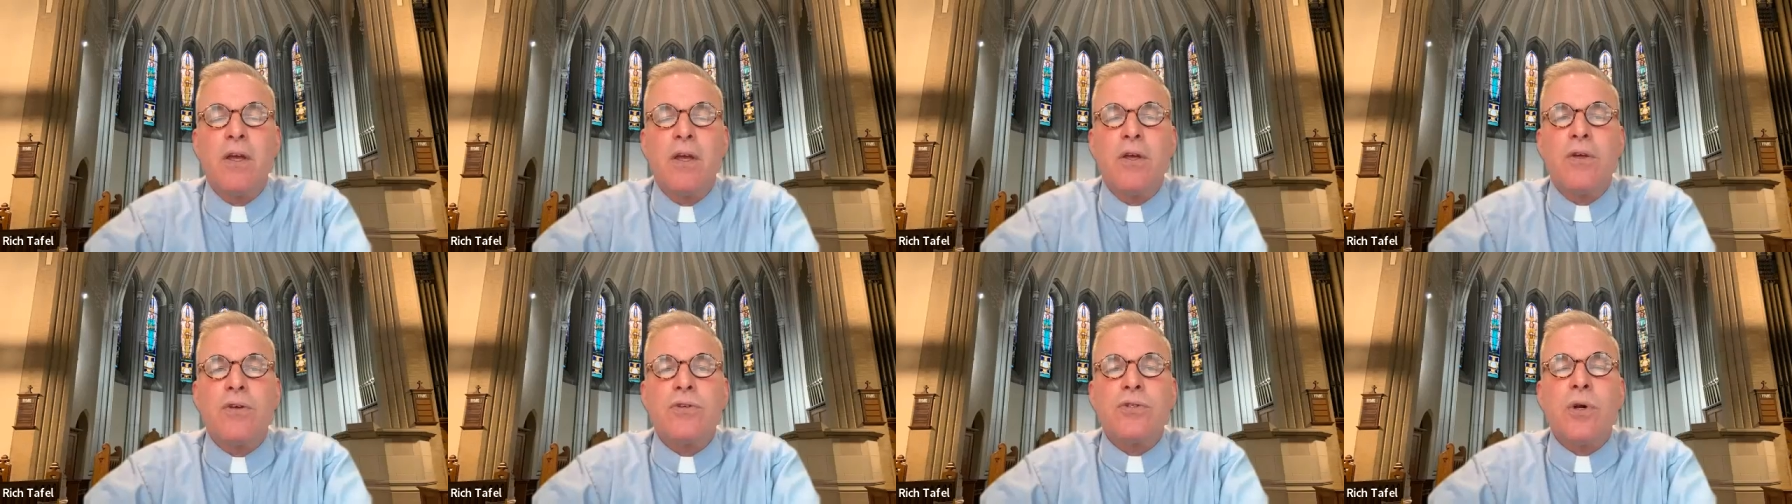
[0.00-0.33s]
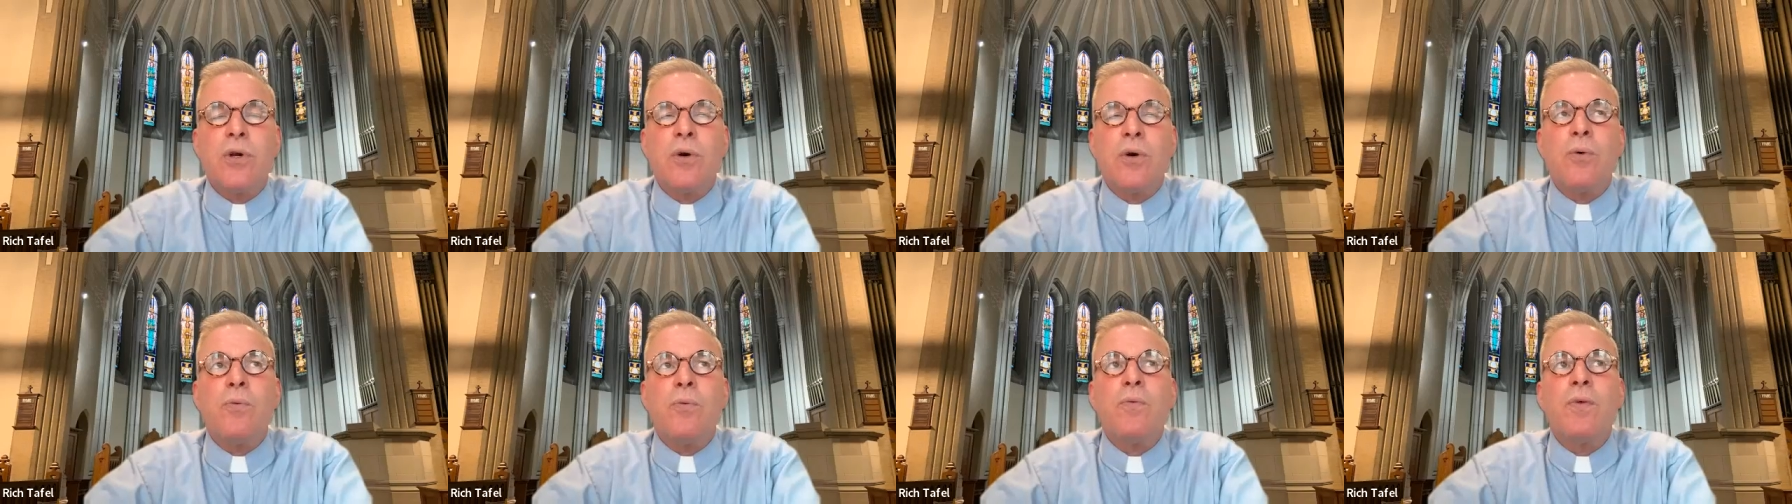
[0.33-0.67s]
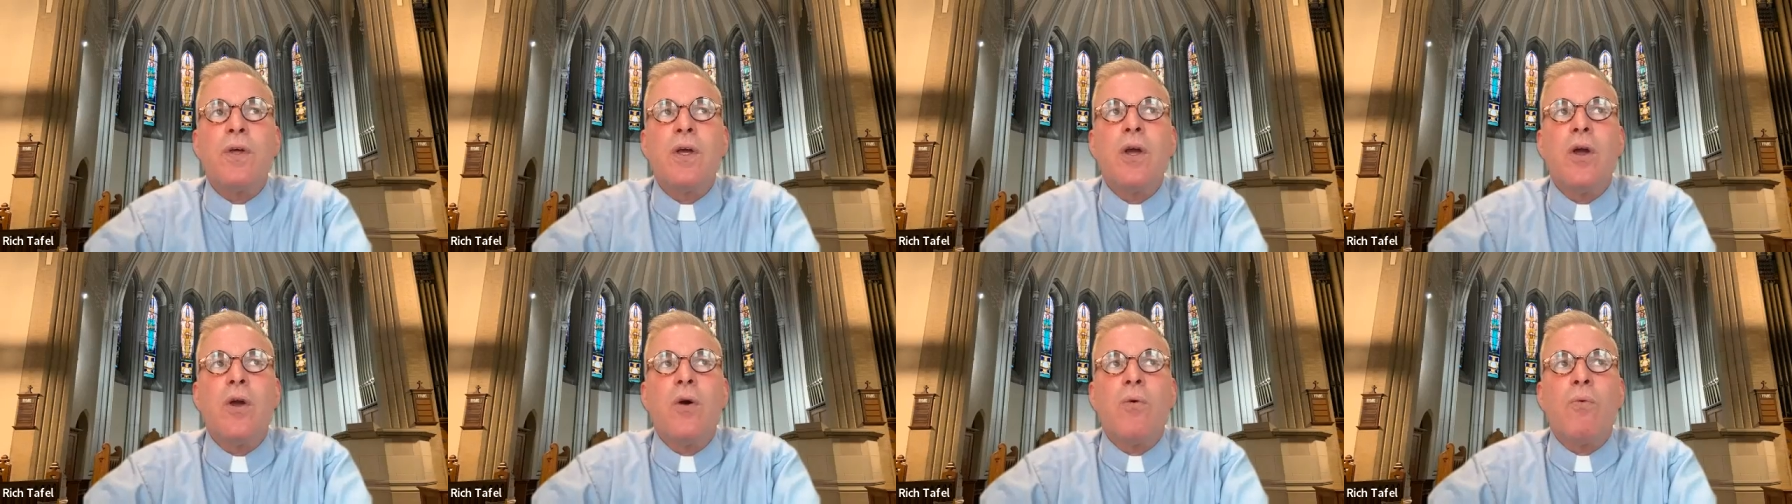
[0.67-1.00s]
So
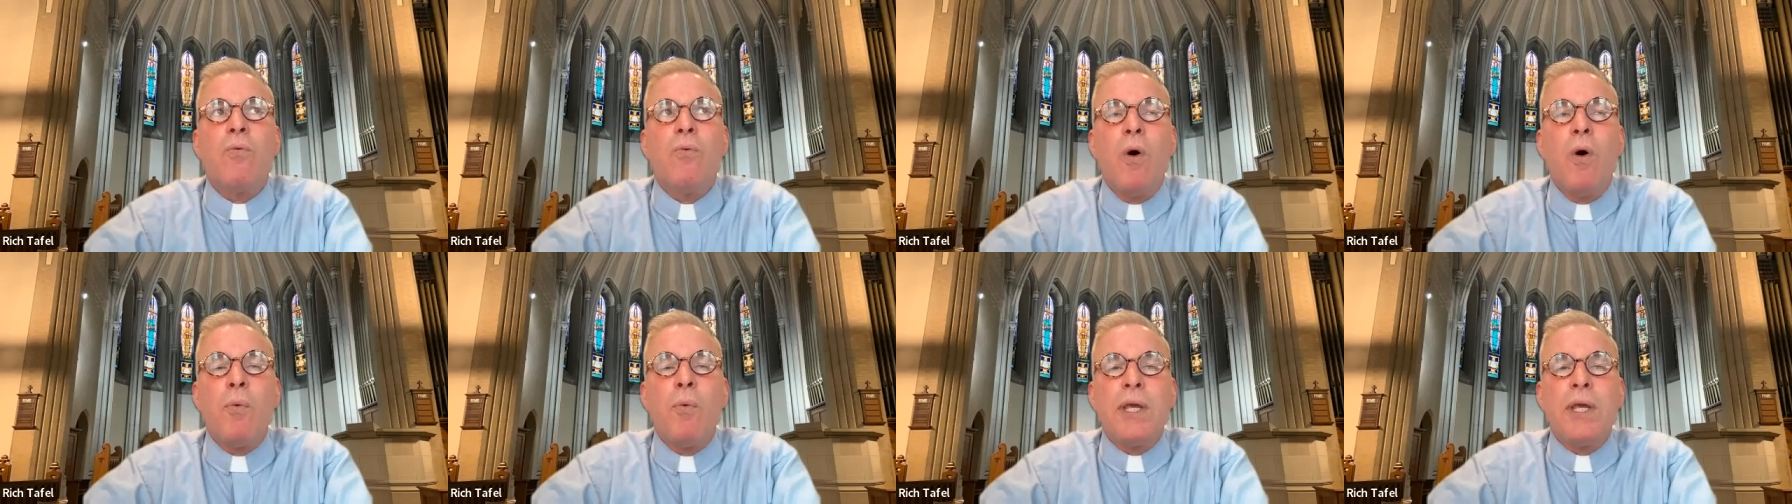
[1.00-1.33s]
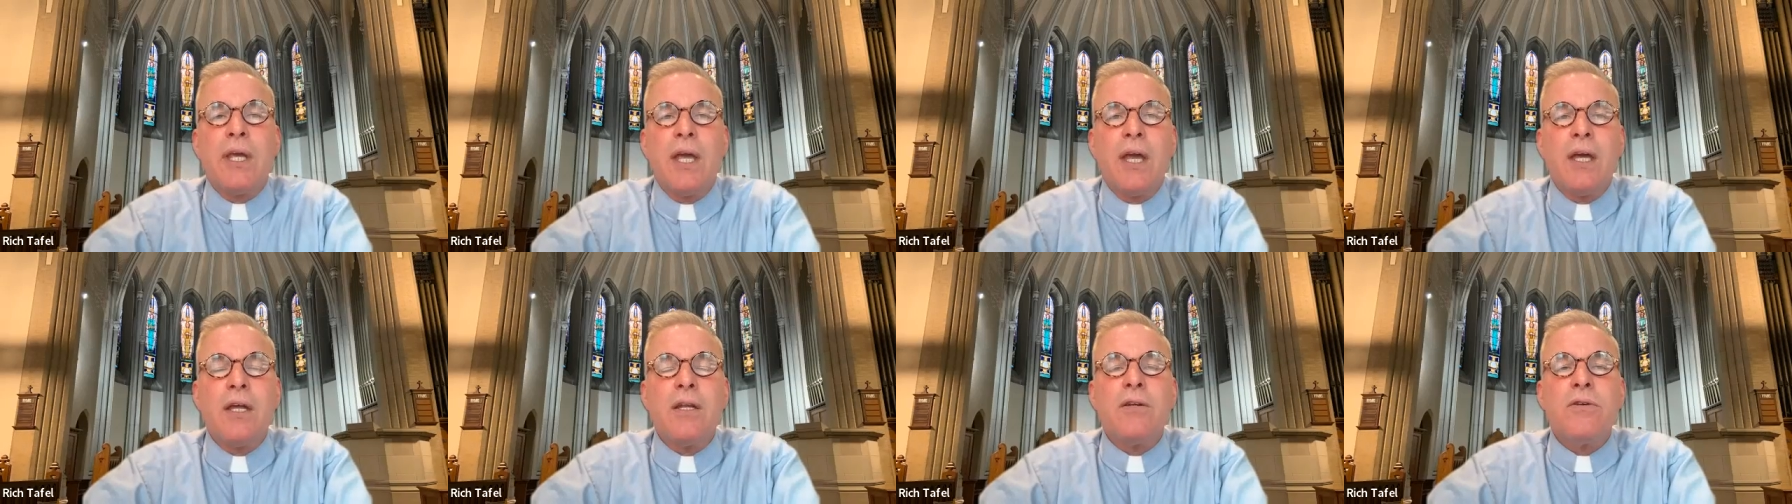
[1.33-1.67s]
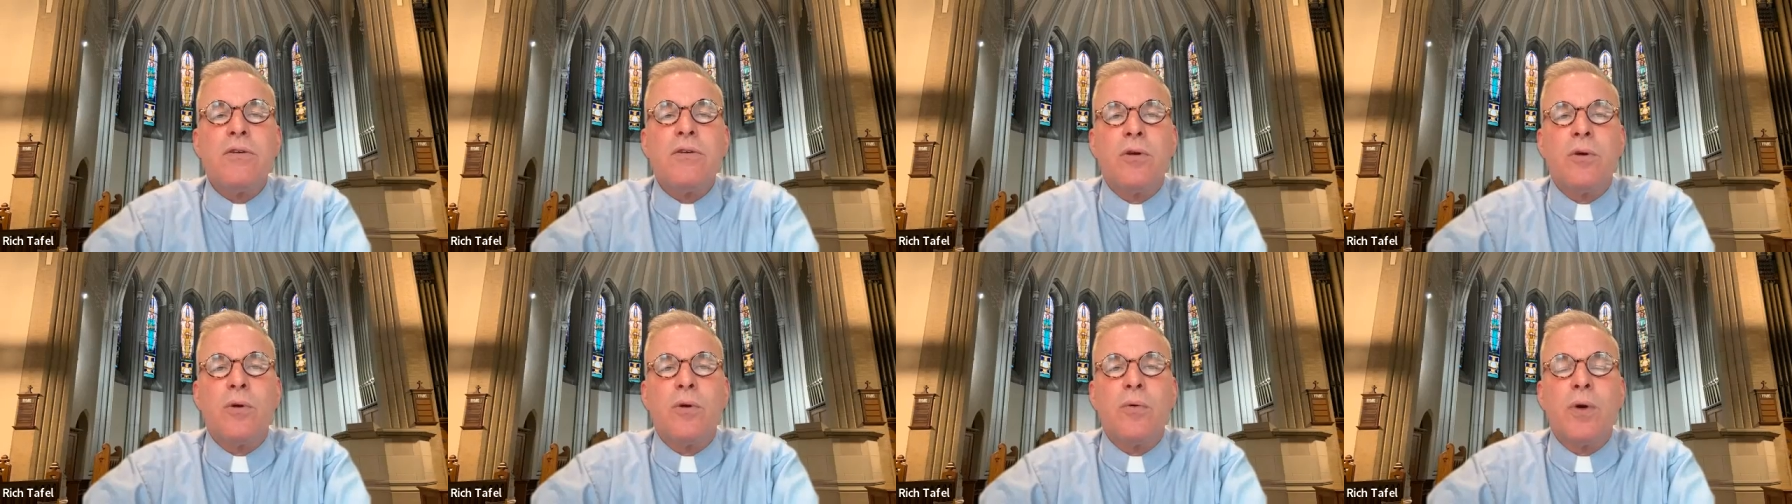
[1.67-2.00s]
what we can
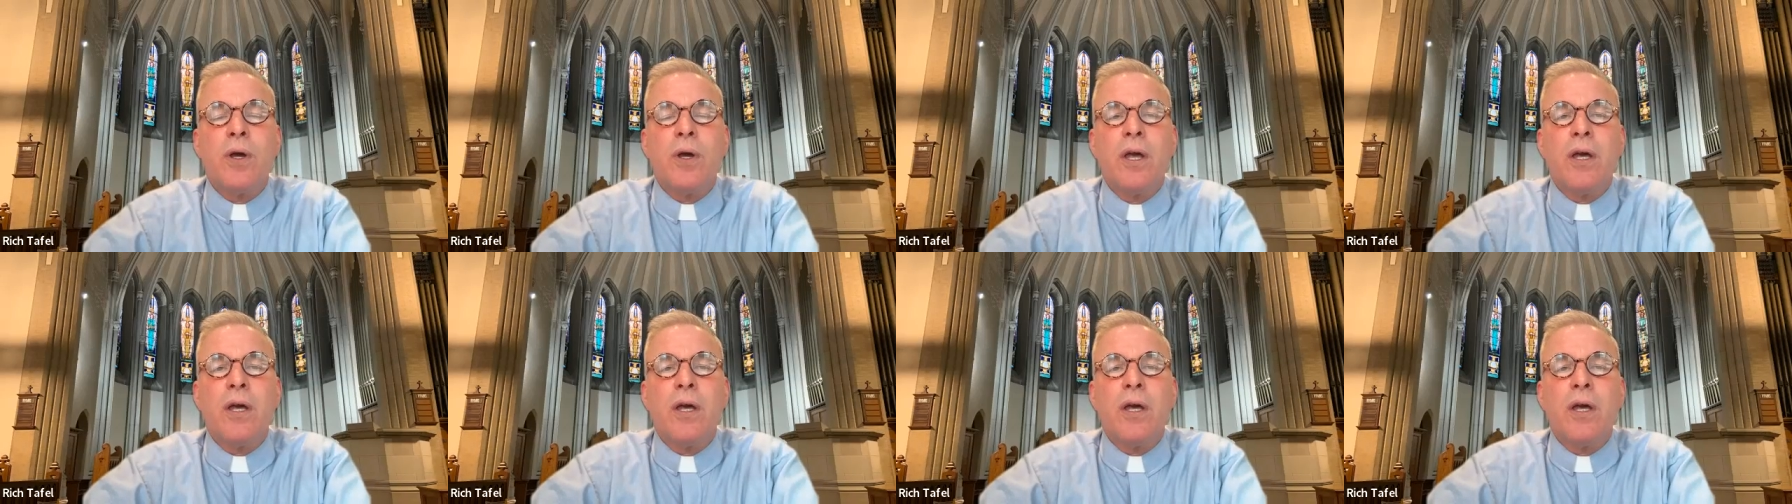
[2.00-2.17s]
do